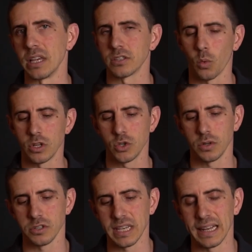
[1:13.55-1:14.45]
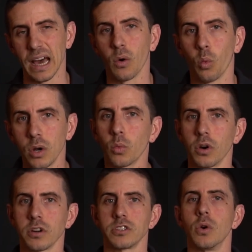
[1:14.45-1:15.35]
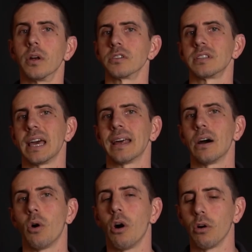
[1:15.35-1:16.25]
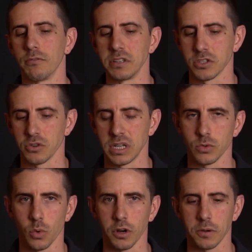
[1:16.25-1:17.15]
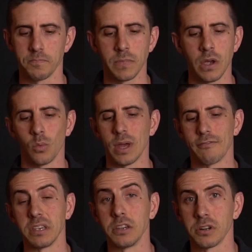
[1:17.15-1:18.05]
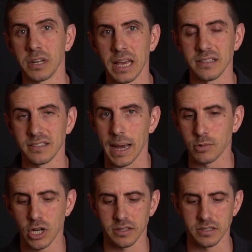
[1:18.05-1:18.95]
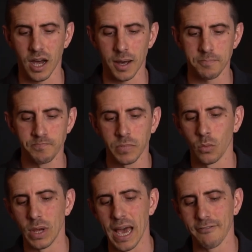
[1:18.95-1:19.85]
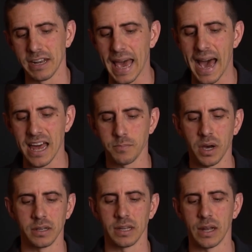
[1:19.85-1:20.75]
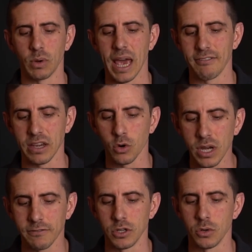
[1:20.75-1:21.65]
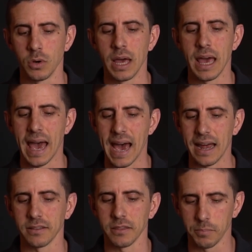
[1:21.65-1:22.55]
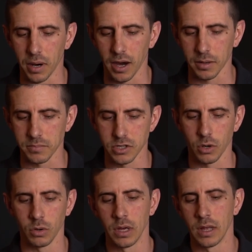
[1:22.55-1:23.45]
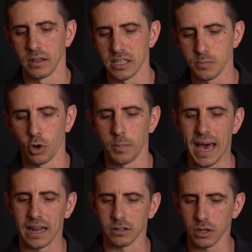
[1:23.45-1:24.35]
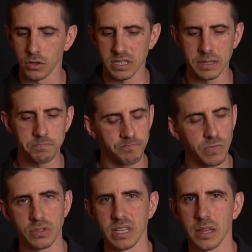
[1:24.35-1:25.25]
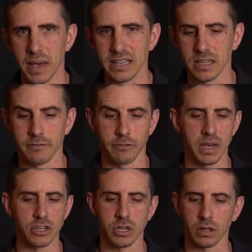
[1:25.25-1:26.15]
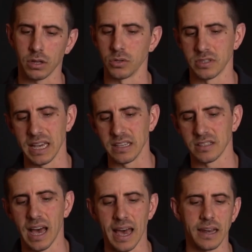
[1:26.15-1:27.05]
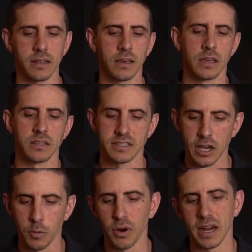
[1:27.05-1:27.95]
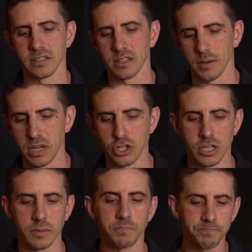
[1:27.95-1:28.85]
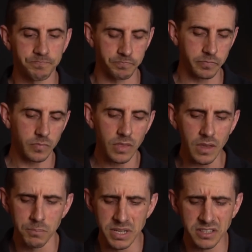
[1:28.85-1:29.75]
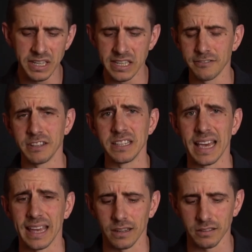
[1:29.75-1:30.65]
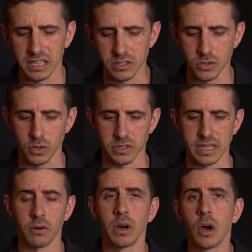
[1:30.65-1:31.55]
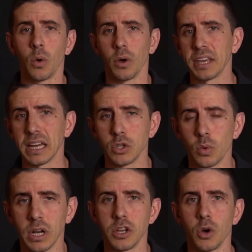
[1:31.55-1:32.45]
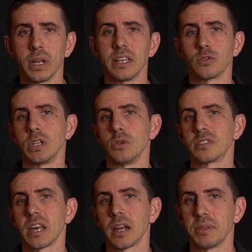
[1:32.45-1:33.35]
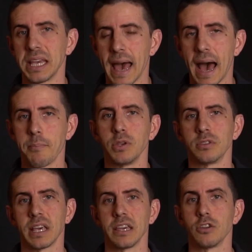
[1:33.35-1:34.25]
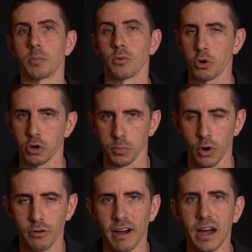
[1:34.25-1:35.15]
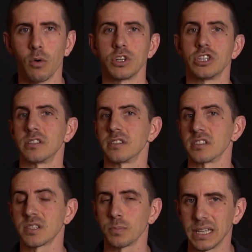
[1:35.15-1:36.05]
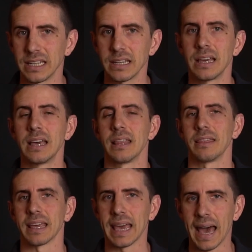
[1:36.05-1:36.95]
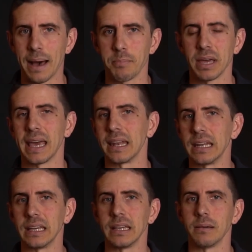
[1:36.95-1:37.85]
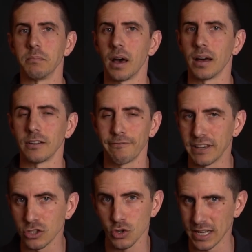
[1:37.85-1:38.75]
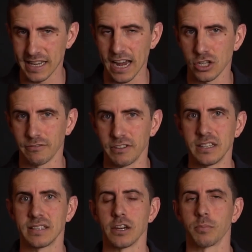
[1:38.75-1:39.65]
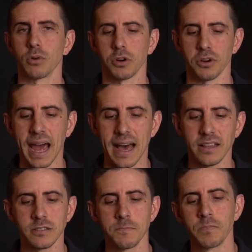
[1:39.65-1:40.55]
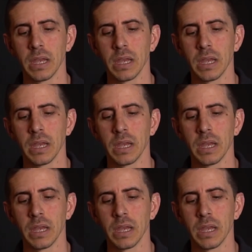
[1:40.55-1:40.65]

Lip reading: So once you understand how one works, you understand how all of these screens work. We have a year-to-date snapshot at the top, we have an add button, and we have a quick view at the bottom. So let's pull up add closing. You see the basic information, close date, side, sale price, commission, miscellaneous fees, and lead source. Now, one thing I do want to note is when you set up the app, you set your broker profile, which is the split, the cap, and any fixed transaction fees that your broker has.